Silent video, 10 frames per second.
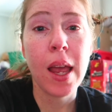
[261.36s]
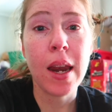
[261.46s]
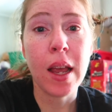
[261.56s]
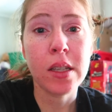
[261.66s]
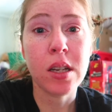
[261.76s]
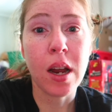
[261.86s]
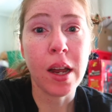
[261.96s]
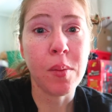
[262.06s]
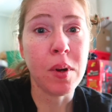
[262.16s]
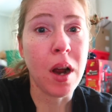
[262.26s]
And next
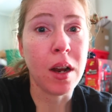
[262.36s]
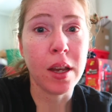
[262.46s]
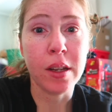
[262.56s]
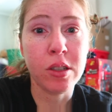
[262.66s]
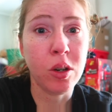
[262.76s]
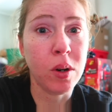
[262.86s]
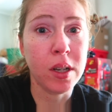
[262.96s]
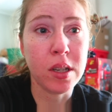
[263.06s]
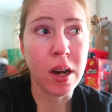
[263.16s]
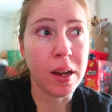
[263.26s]
time, not get two at
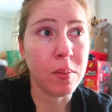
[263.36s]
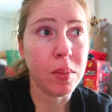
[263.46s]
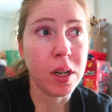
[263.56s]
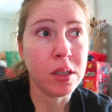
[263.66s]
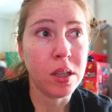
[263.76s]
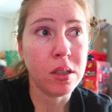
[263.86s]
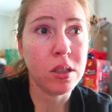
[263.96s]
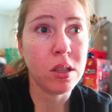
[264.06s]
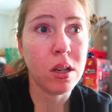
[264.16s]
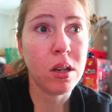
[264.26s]
a time, because it's